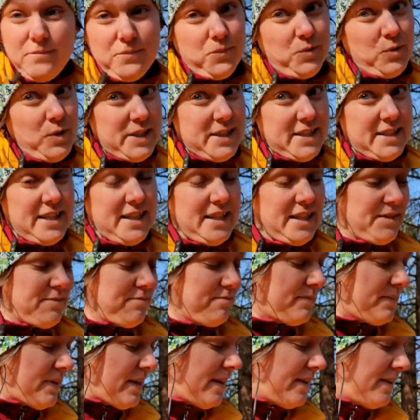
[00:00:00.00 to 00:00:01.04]
We'll see.
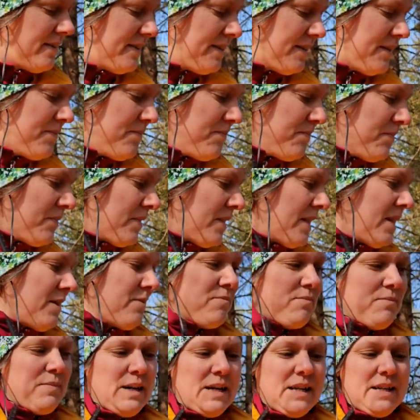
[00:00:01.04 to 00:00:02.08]

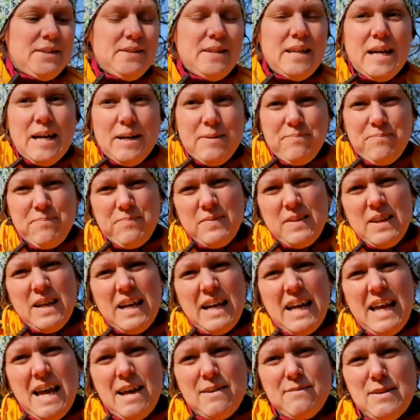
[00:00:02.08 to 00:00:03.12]
But yeah,
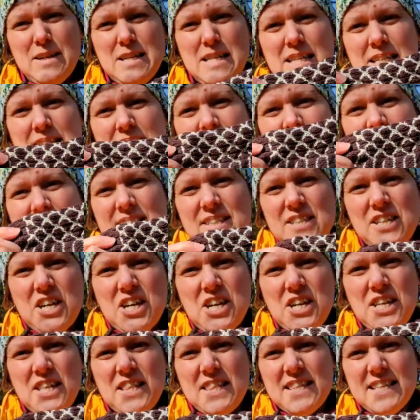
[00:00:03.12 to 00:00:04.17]
I haven't
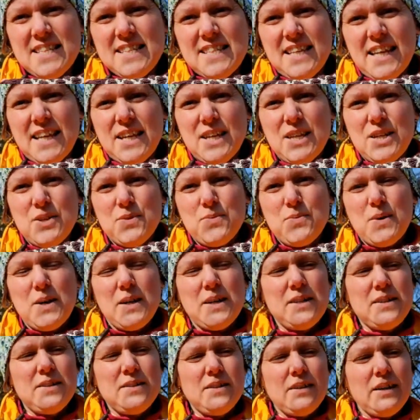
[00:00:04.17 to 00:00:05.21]
started the second
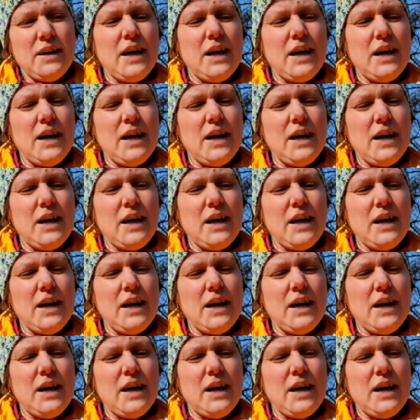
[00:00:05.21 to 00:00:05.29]
one.